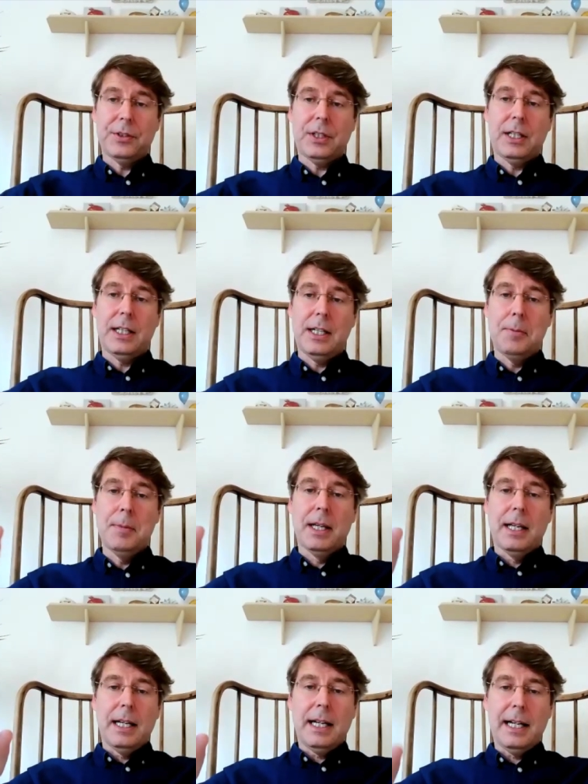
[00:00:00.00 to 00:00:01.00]
um,
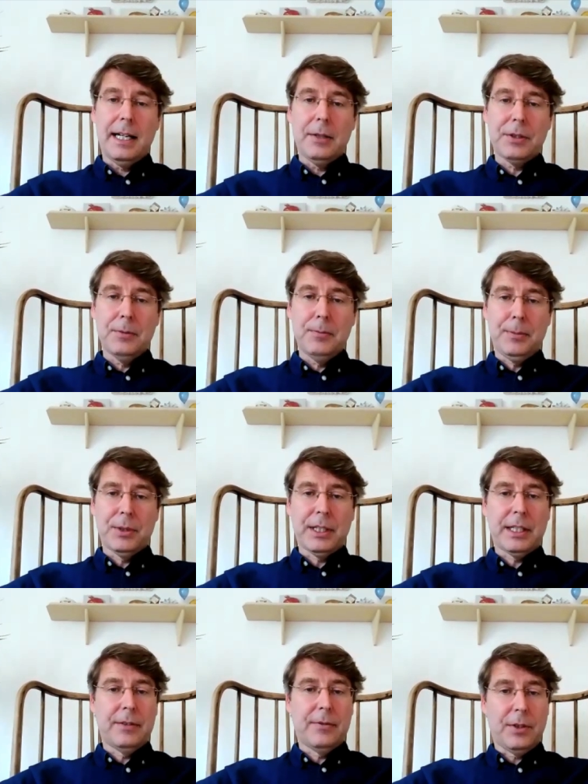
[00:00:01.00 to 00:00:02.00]
how can people
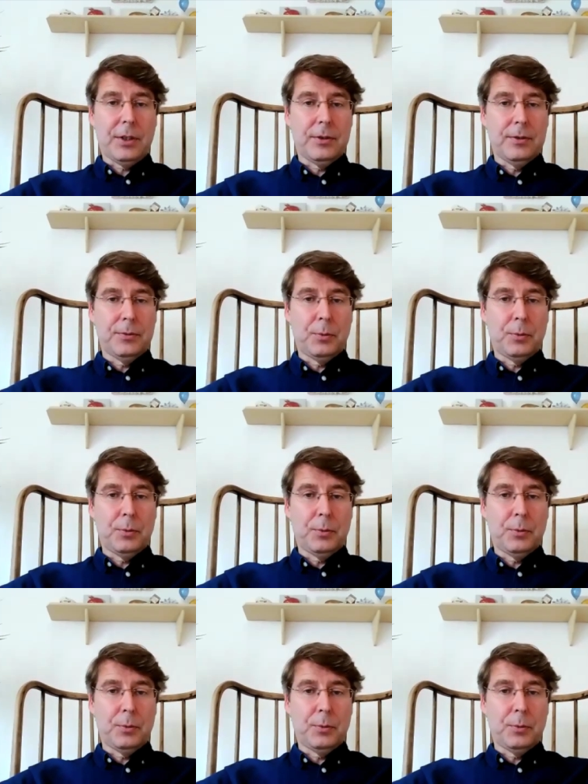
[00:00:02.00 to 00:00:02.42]
get involved?